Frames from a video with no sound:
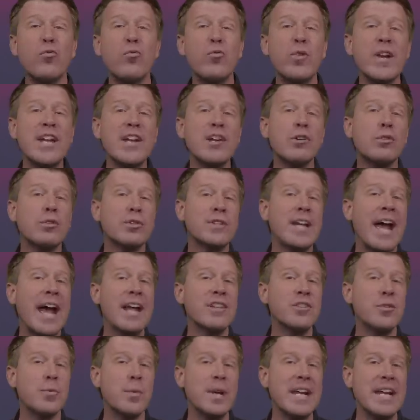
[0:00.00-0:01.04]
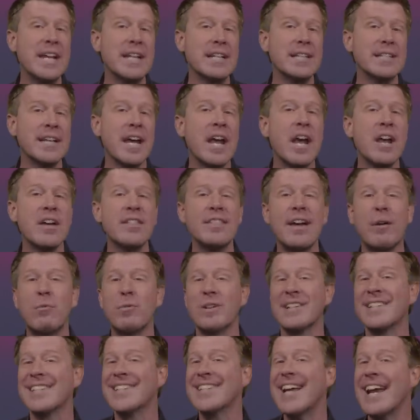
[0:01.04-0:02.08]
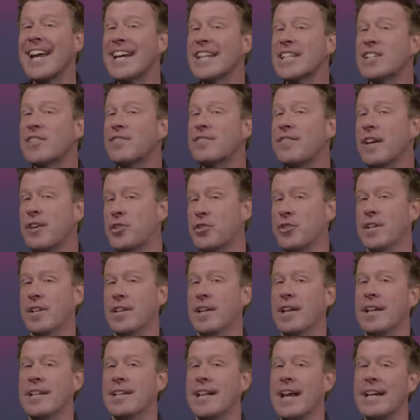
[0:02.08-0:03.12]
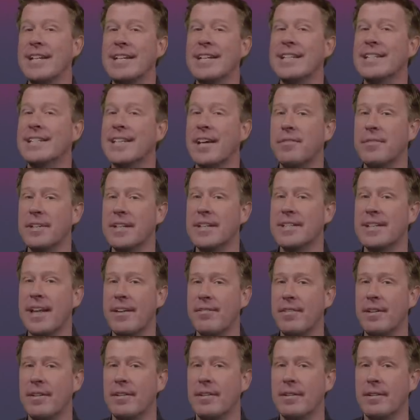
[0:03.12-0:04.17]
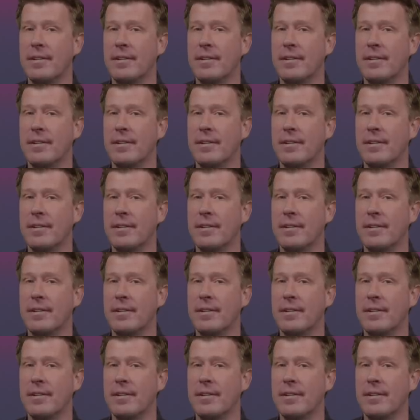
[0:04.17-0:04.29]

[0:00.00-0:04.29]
real Tatooines that were science fiction in 1977.